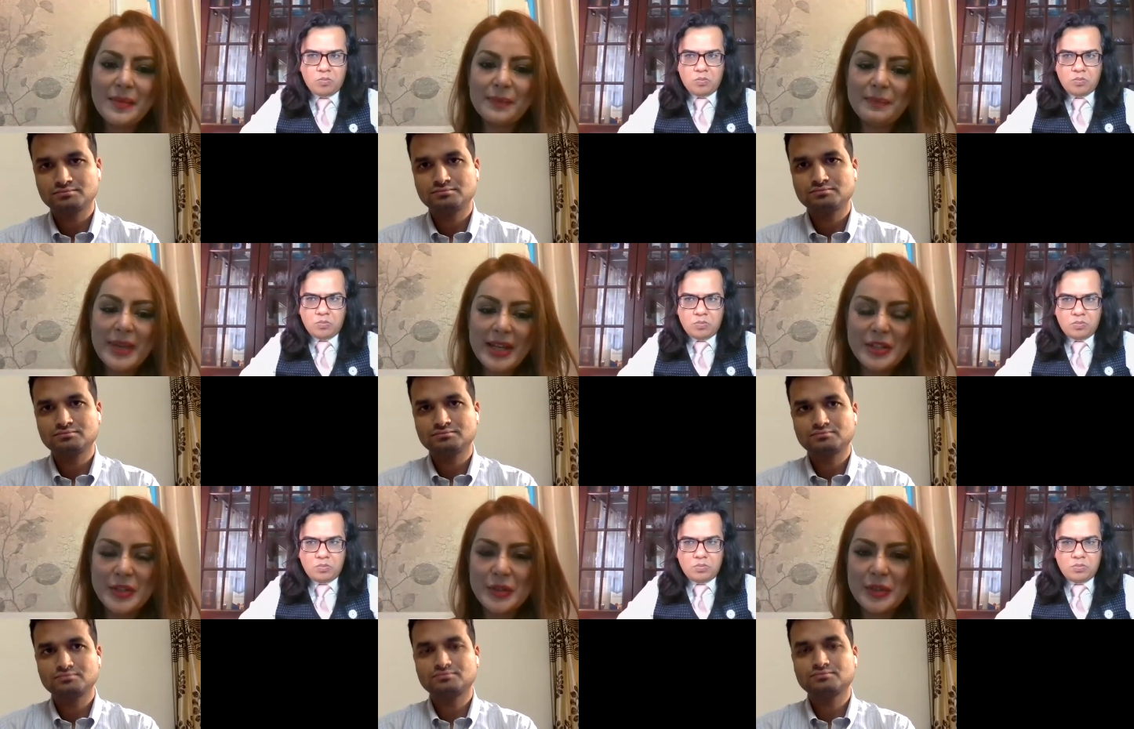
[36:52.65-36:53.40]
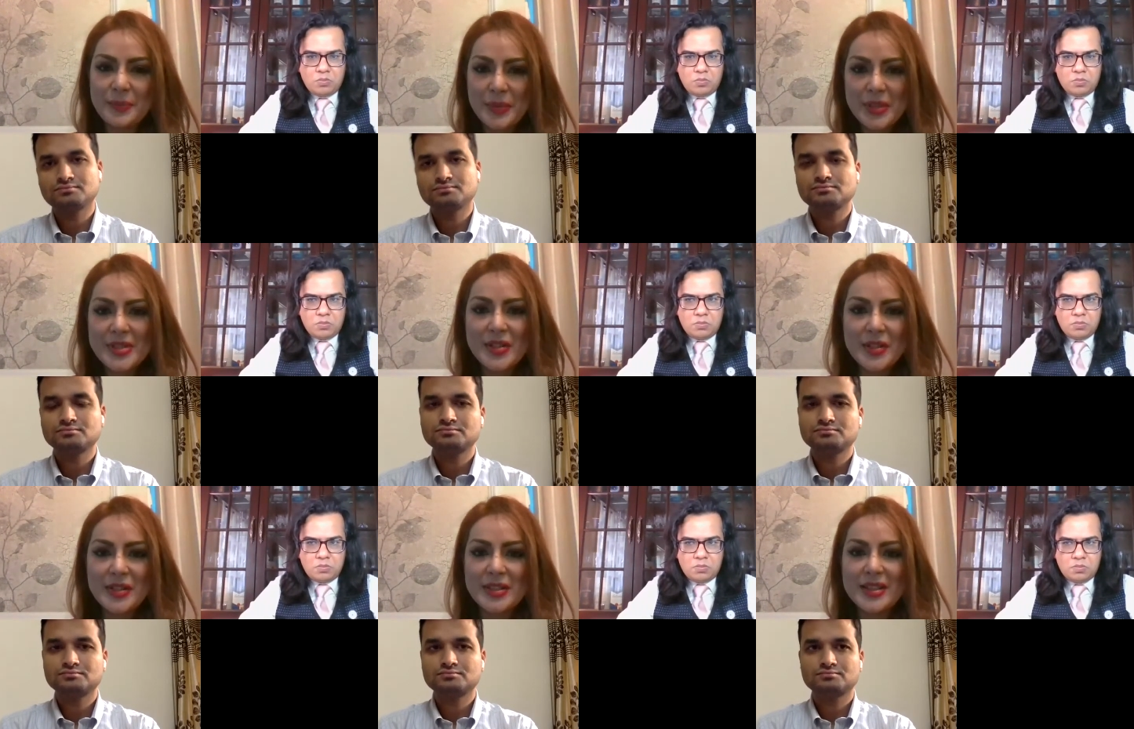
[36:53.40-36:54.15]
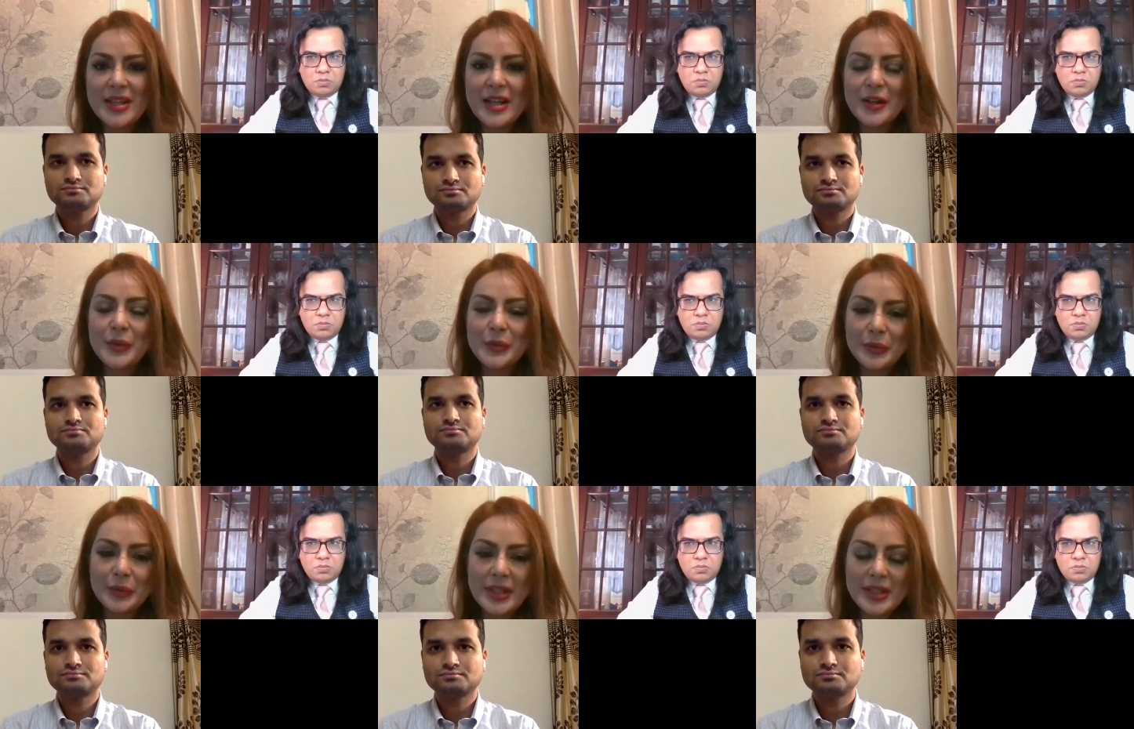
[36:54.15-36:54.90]
Speaker 1: But back to the person
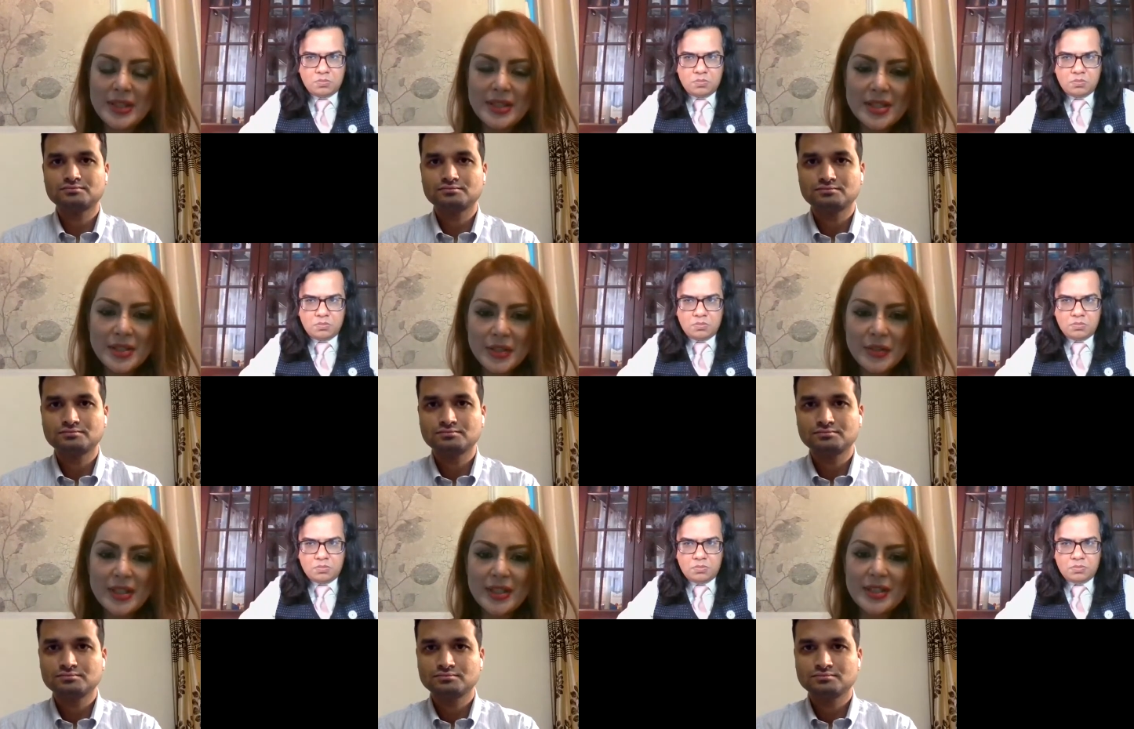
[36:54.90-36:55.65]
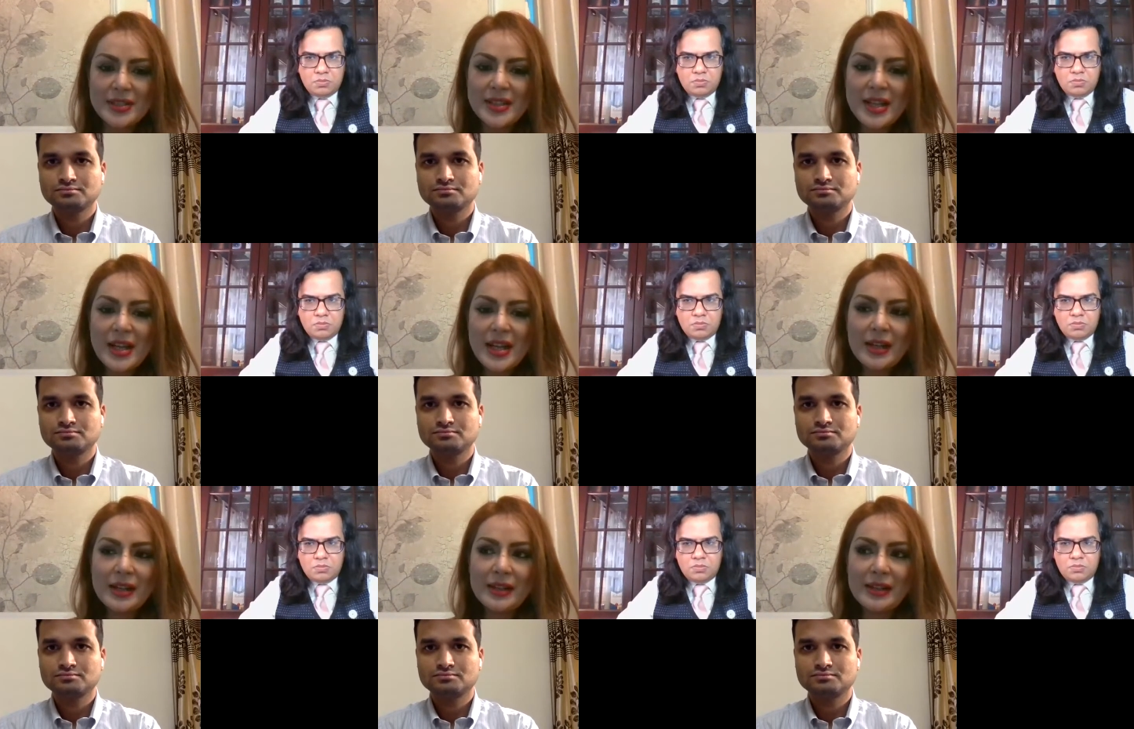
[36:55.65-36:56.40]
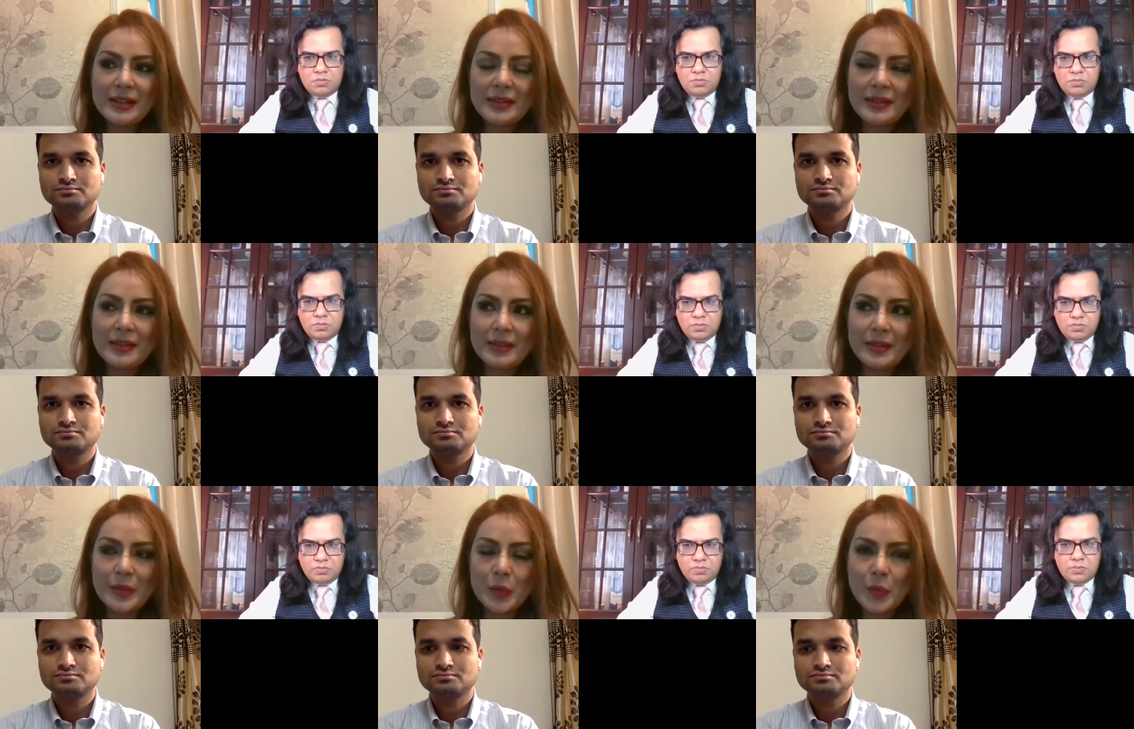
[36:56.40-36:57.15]
who, uh, the student, uh,
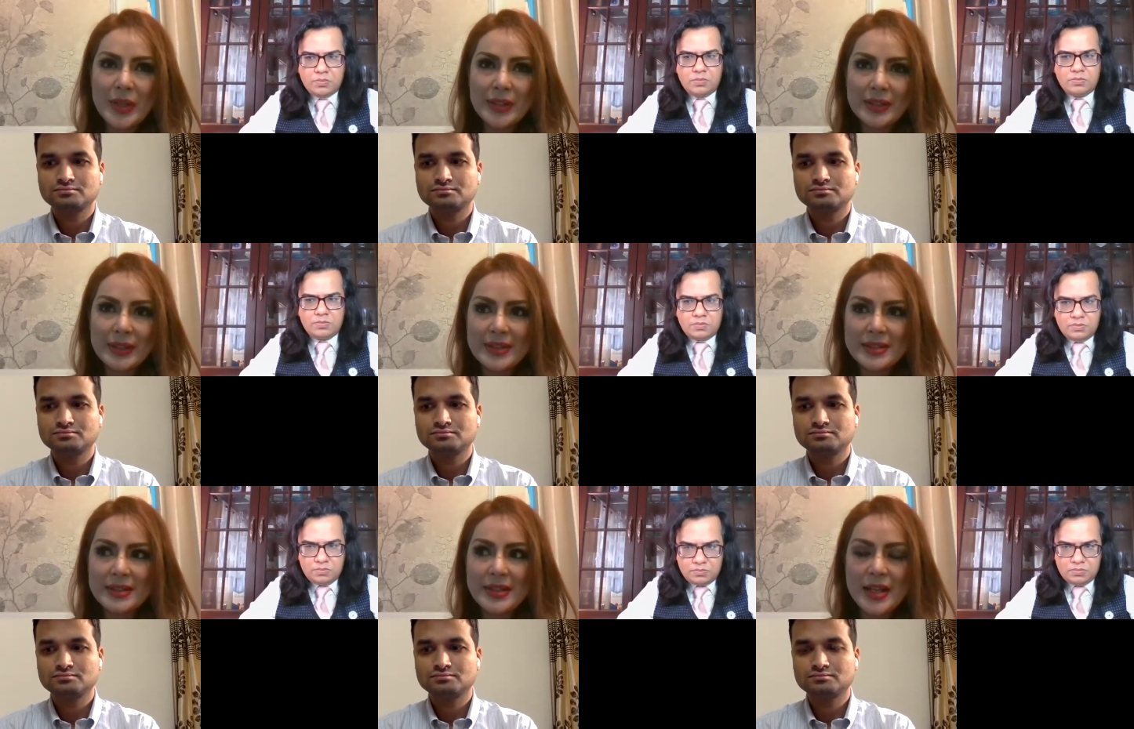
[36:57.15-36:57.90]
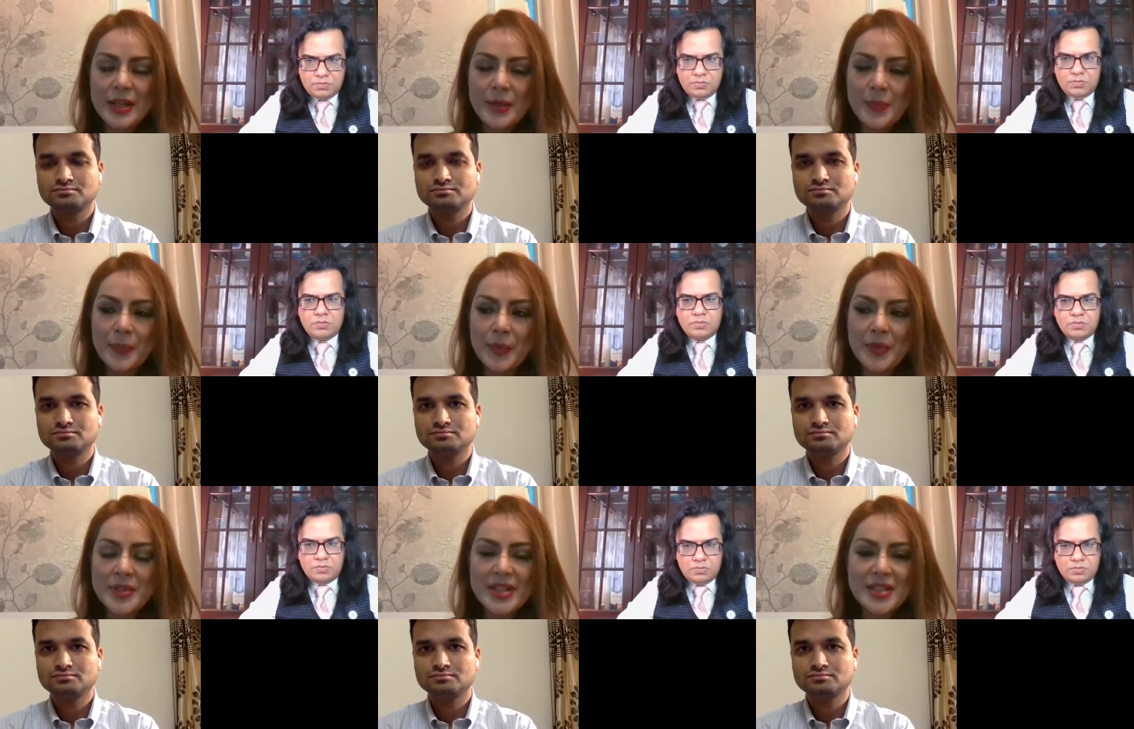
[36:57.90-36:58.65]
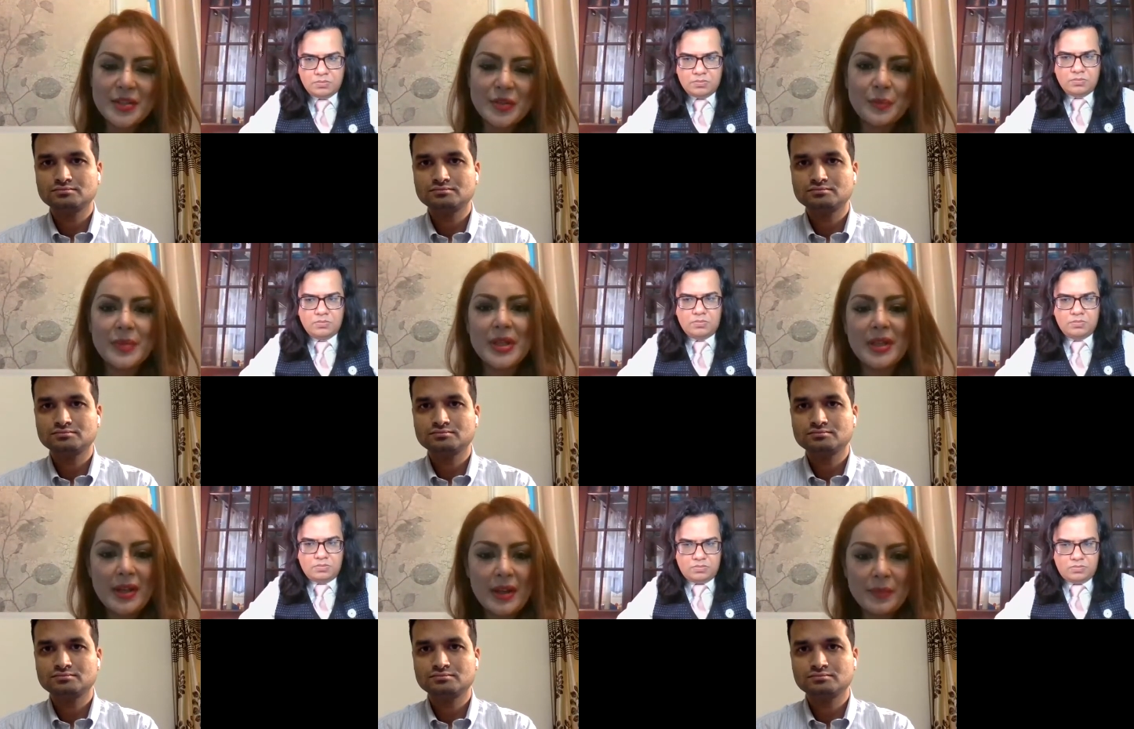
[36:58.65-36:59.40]
what they process to
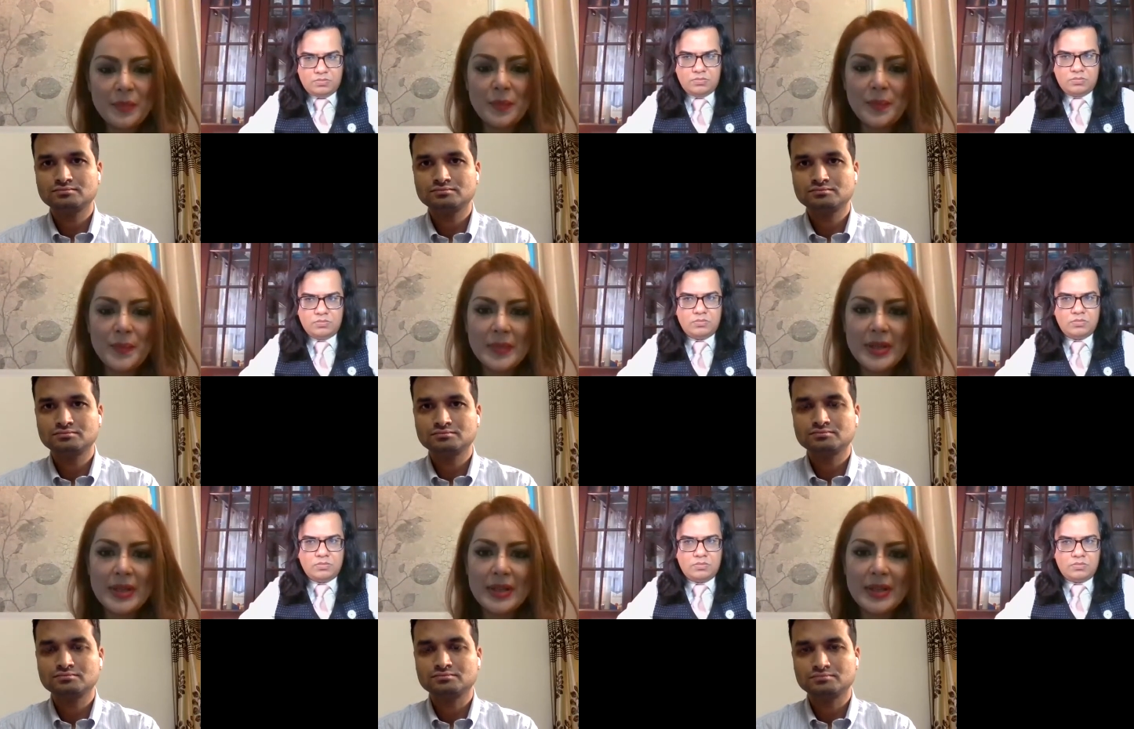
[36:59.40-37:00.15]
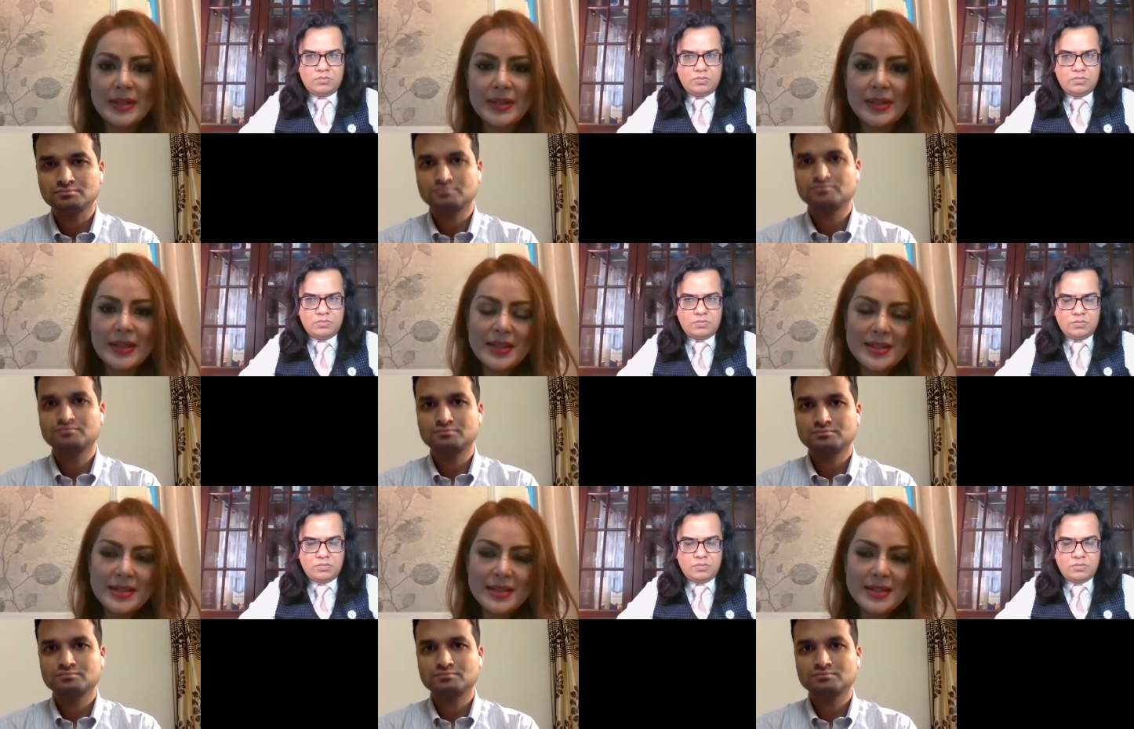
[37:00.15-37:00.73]
become. Let's